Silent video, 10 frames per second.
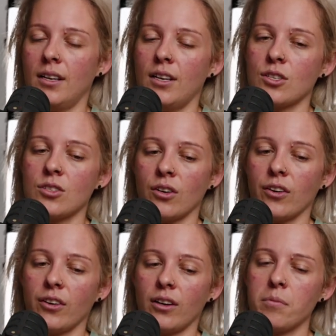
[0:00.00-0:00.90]

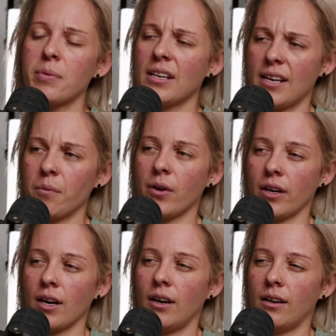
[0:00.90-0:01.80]
So I'm a big
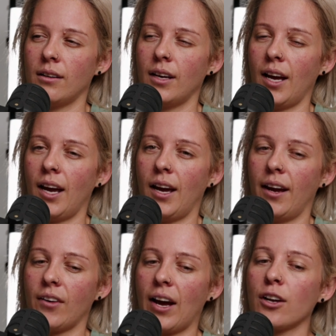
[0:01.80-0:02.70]
networker and
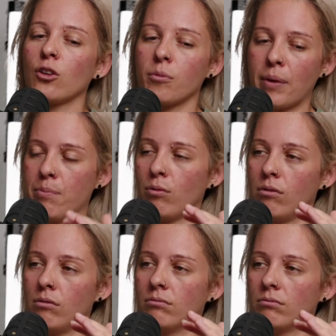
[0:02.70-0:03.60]
I had a lot of
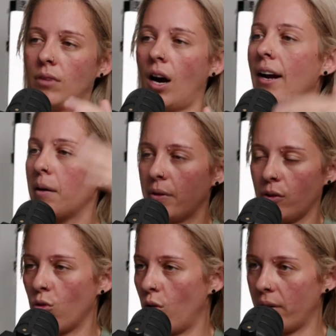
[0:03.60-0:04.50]
people high up in the
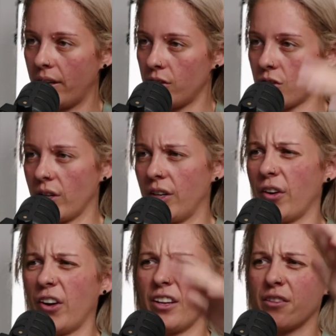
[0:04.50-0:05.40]
corporate industry,
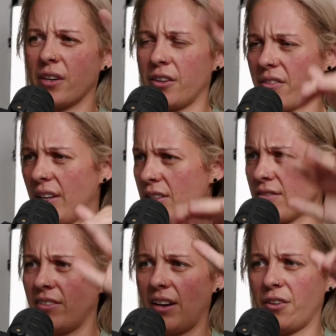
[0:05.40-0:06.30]
earning $300,000,
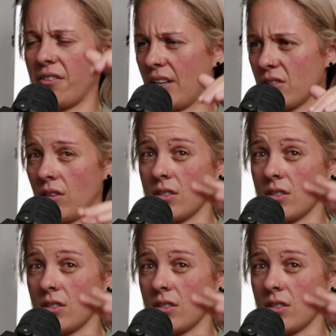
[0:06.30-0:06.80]
$500,000.